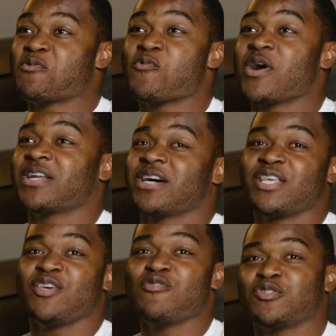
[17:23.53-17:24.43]
It wasn't
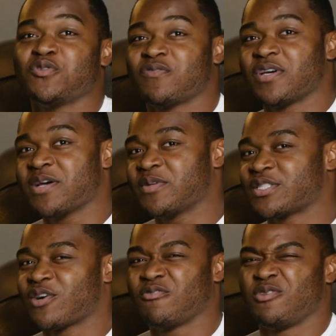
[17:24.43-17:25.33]
unusual for him to
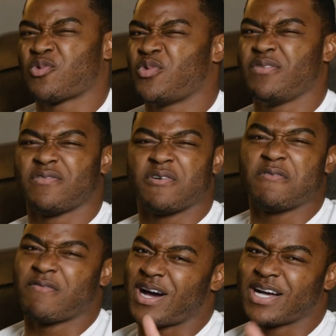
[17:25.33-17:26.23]
score 3, 4,
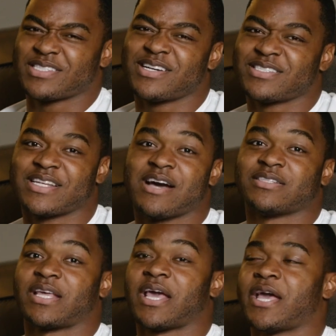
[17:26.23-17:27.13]
5
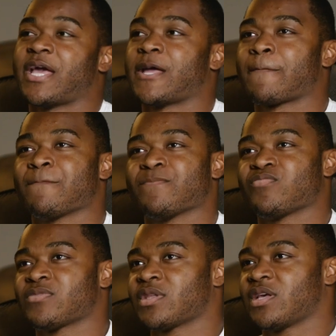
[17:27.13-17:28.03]
touchdowns a game.
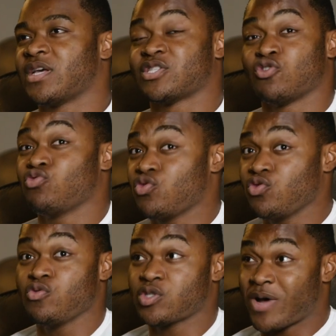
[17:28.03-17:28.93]
And so you knew
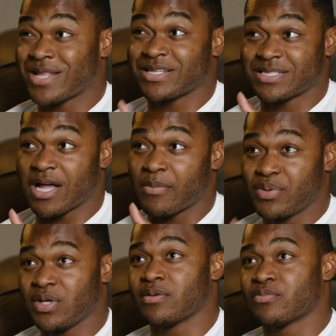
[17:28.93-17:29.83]
you was going to have to stop
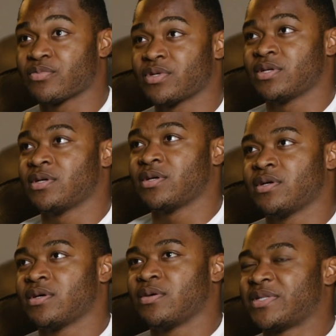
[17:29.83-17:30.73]
him.
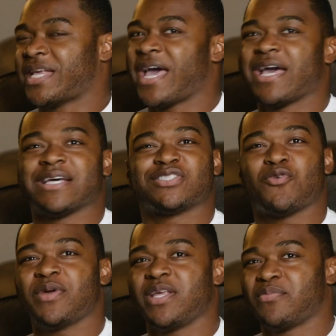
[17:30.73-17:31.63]
But they had
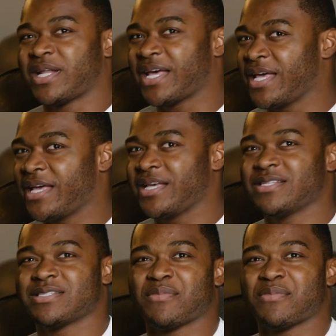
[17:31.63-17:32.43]
so many plays.